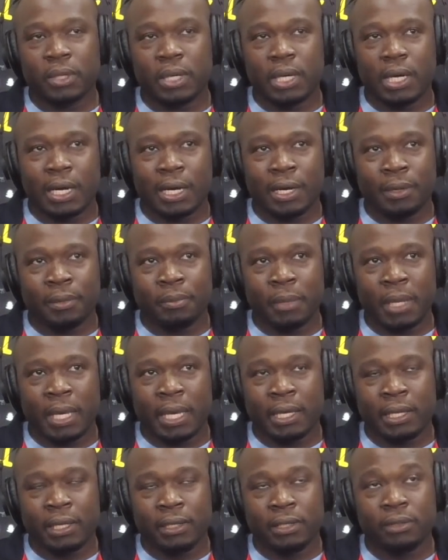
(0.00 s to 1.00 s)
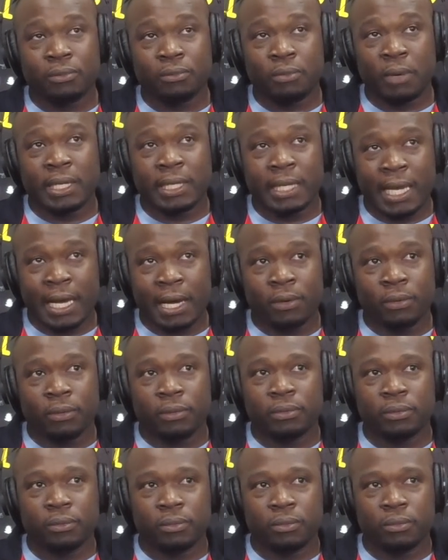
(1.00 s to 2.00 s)
And right now
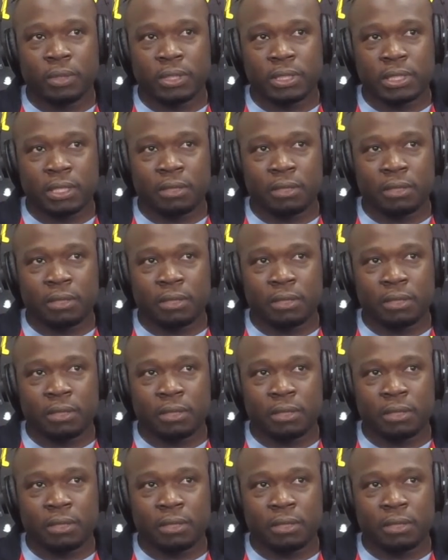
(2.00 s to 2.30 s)
what's